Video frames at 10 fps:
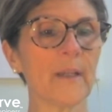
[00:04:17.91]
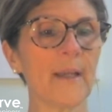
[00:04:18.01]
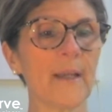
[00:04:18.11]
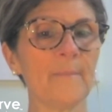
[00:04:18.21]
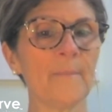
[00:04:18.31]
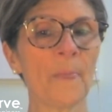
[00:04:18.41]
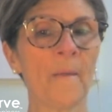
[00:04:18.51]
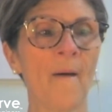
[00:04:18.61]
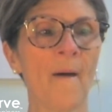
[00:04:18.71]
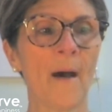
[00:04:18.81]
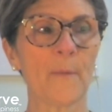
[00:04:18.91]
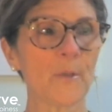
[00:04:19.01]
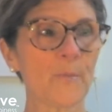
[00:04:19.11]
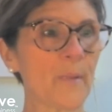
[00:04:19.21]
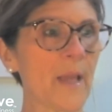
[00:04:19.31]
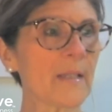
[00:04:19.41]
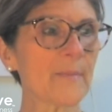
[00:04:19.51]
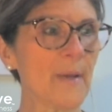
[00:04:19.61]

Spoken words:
And I was blessed.